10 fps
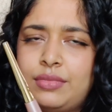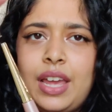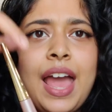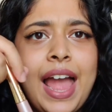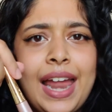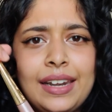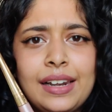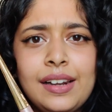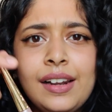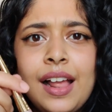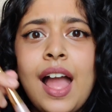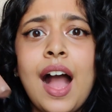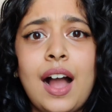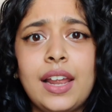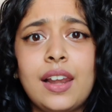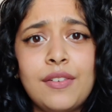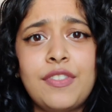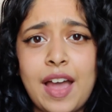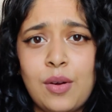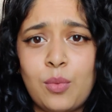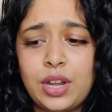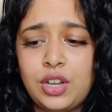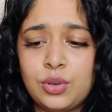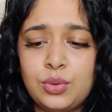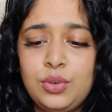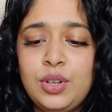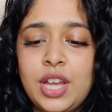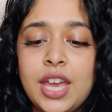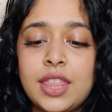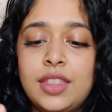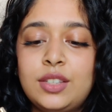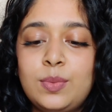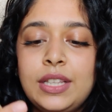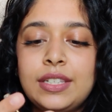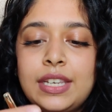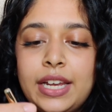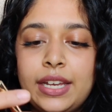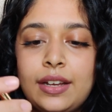handle. I love that one too. This one's this